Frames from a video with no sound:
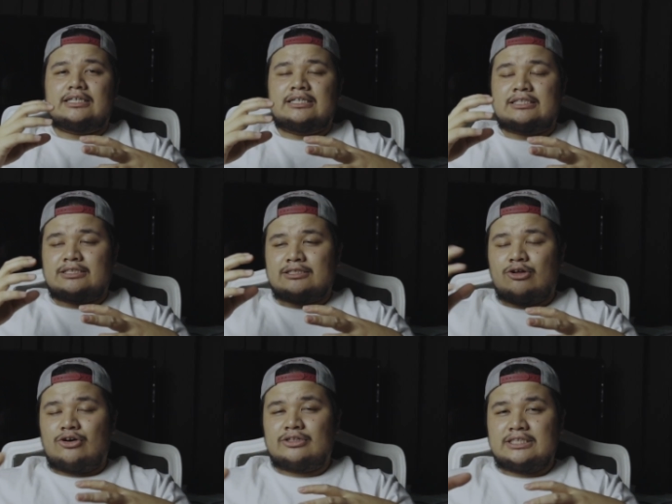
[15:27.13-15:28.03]
it's
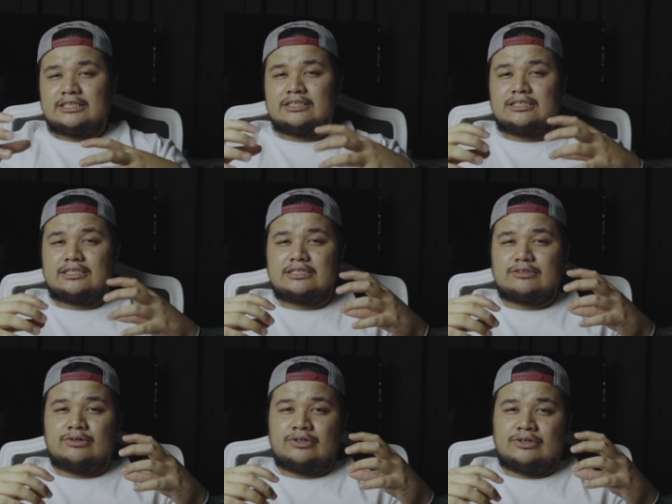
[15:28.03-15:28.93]
long
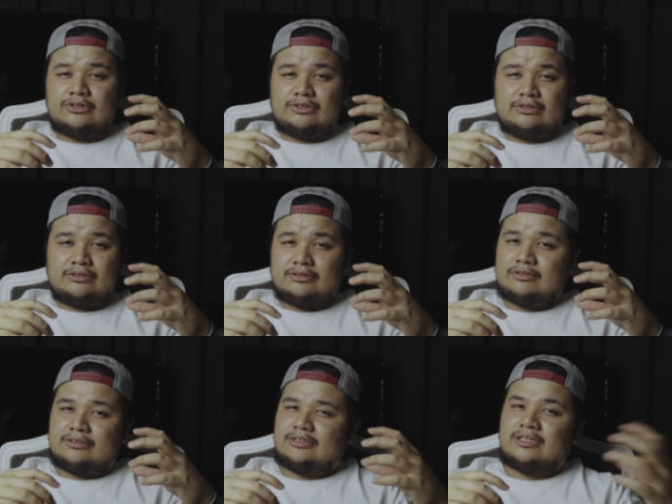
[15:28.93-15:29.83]
distance or
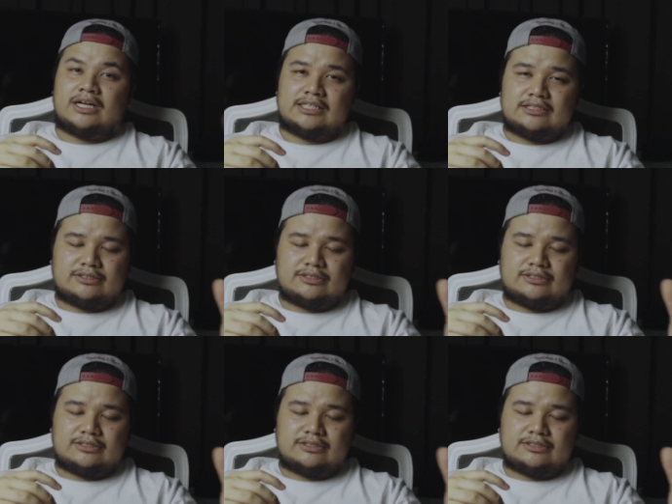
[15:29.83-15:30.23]
not.